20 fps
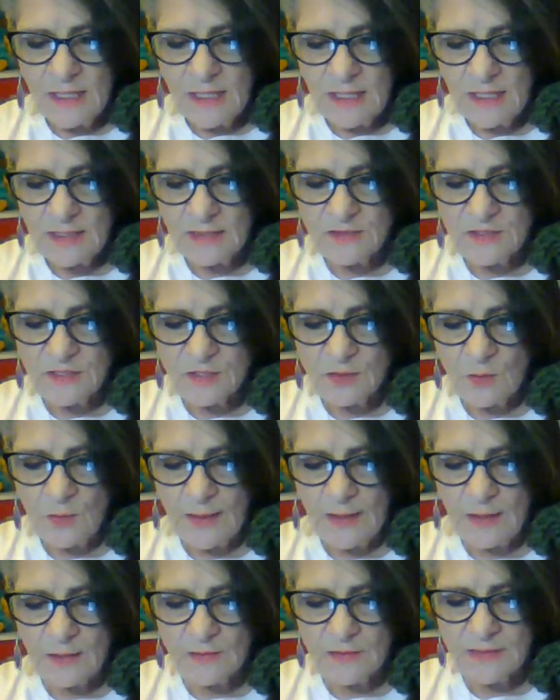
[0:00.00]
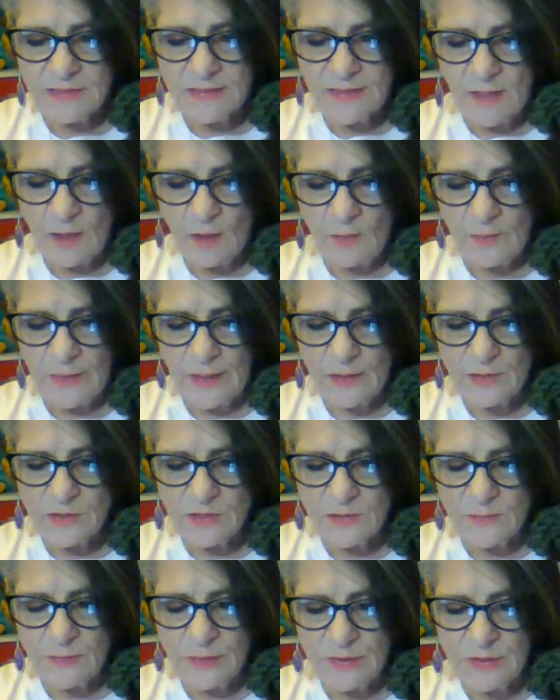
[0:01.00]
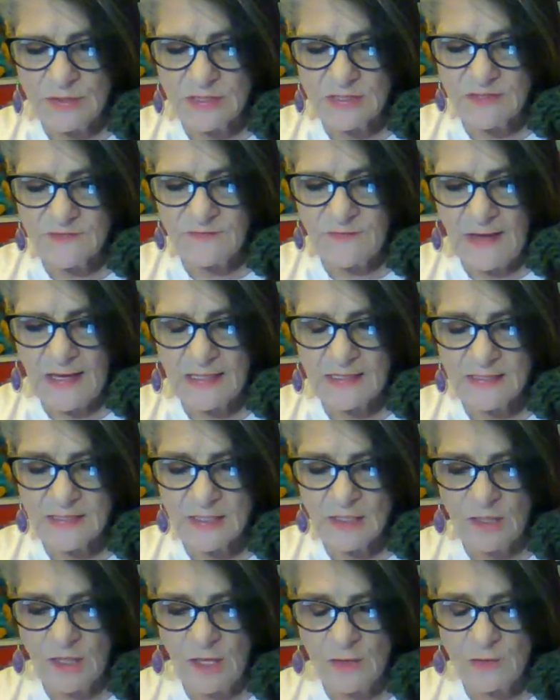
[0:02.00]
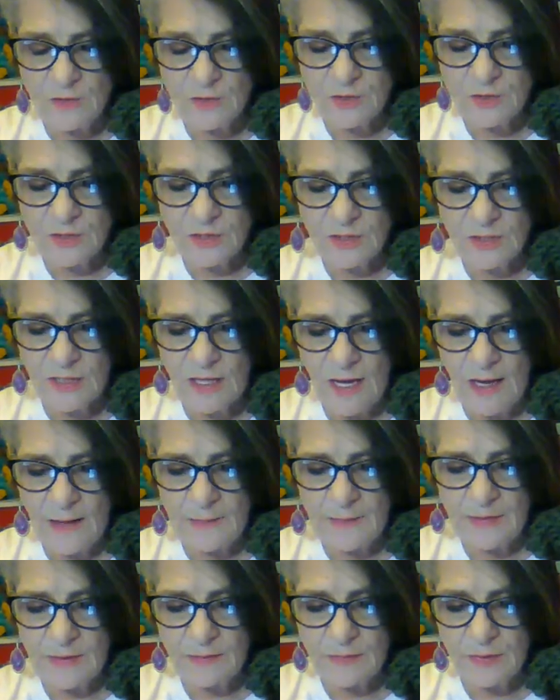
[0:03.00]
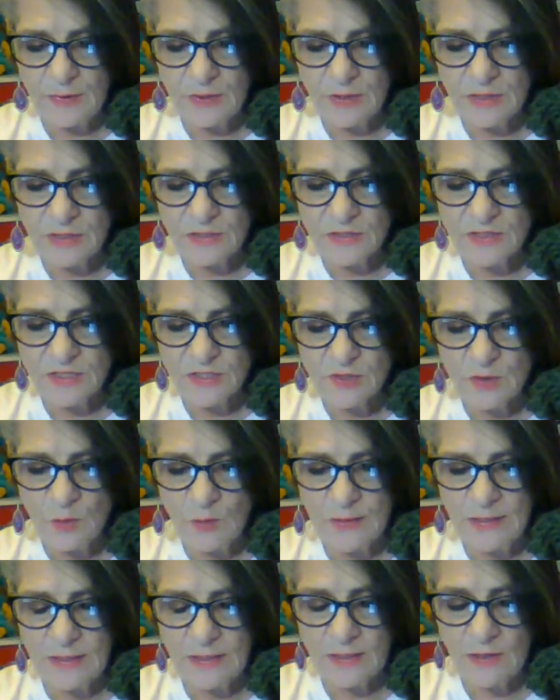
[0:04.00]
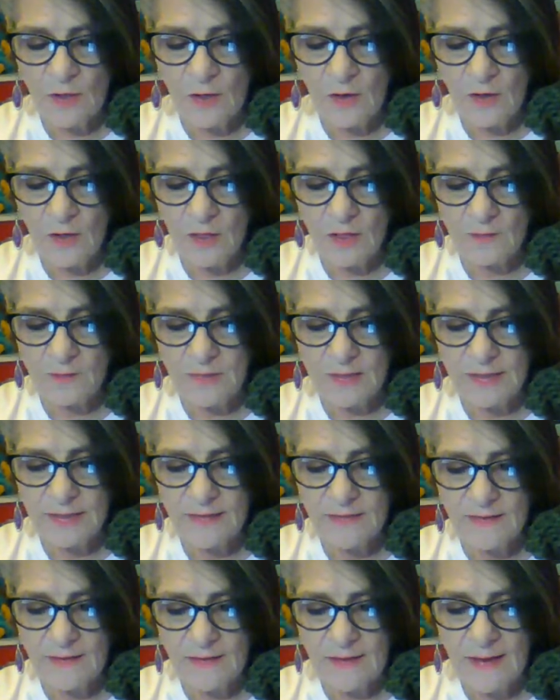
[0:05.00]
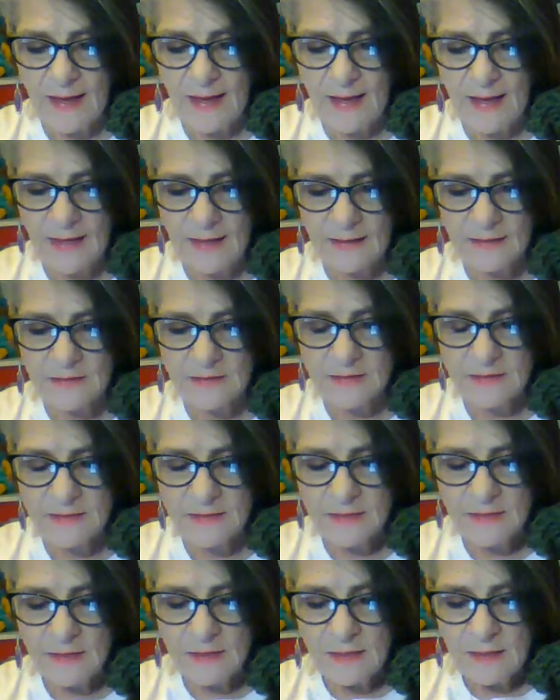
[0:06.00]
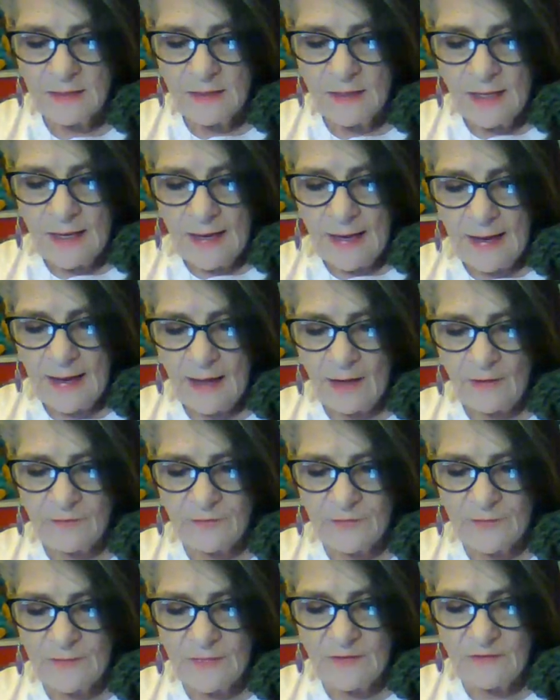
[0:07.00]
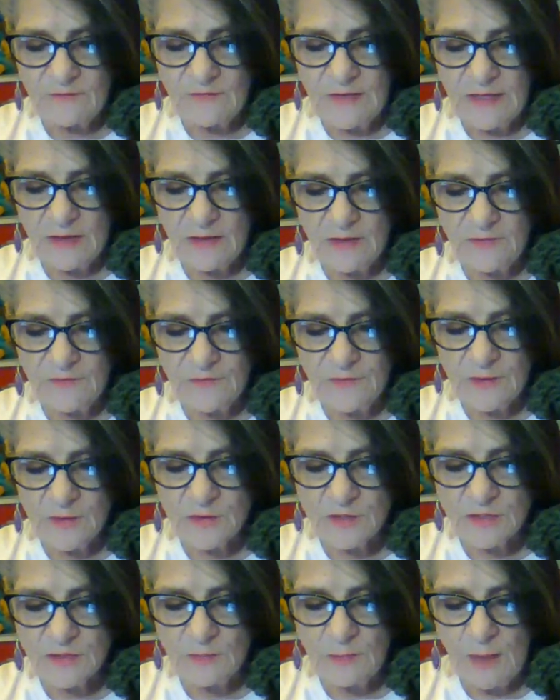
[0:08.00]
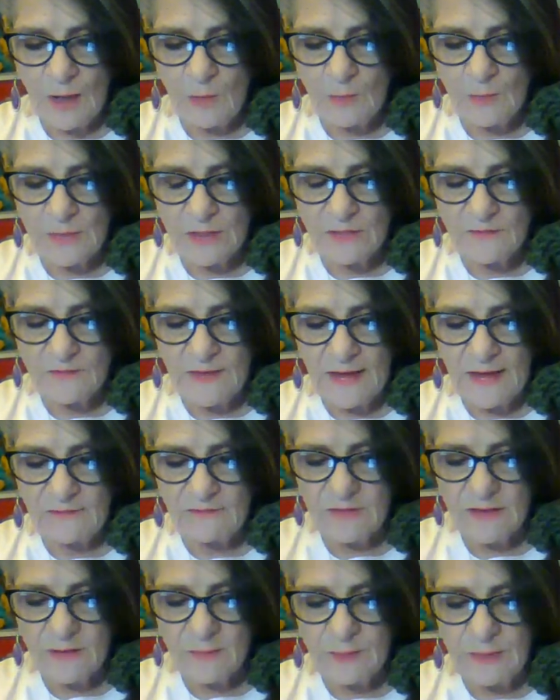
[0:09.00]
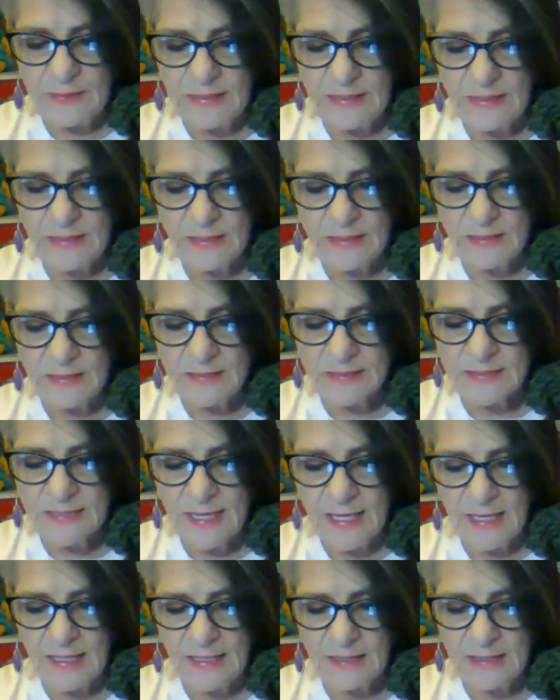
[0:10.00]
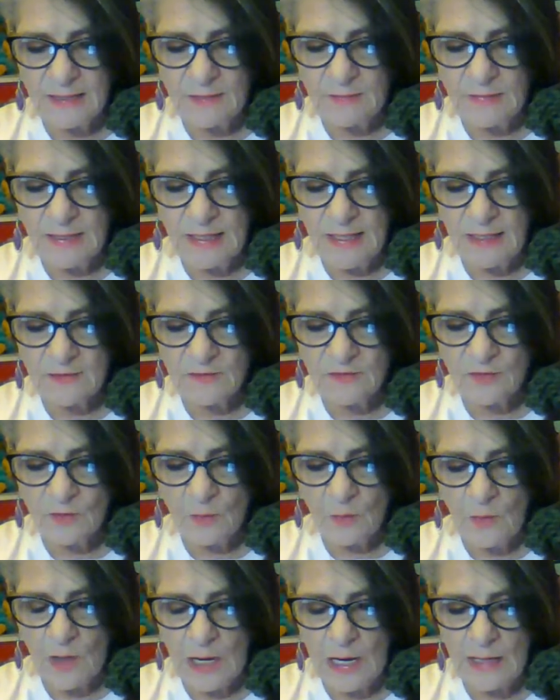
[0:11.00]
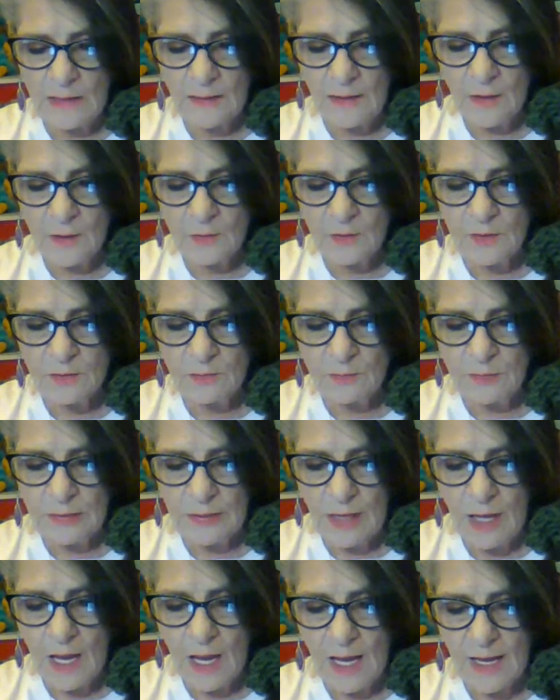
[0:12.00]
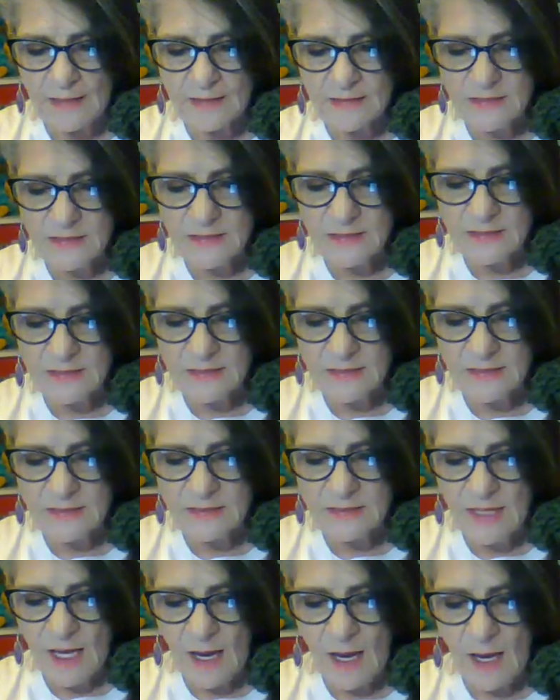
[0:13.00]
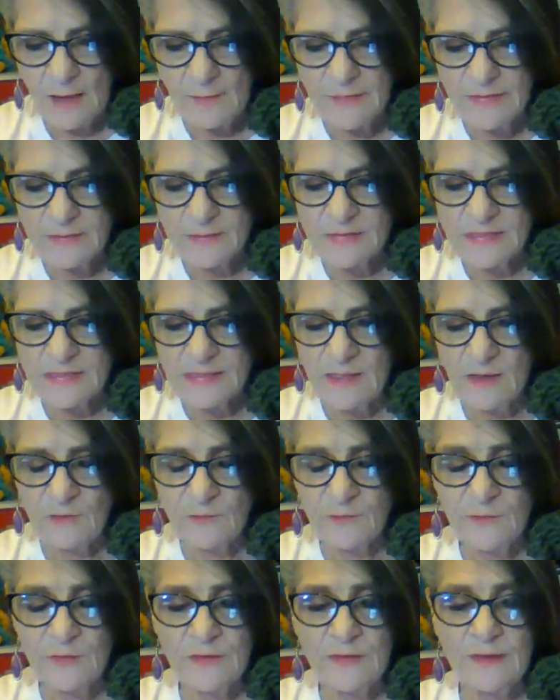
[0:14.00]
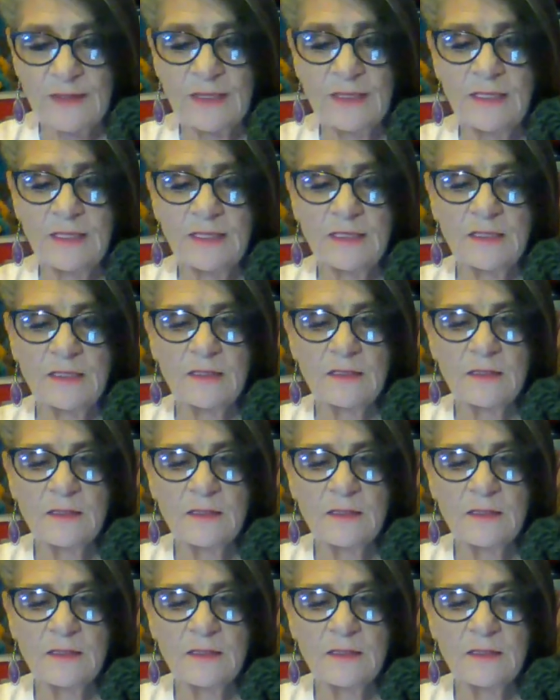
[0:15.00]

and squared his elbows and put his face close to the copybook and squinted horribly at the lines, how from the very first moment of having the pen in his hand he began to wallow in blots and to daub himself with ink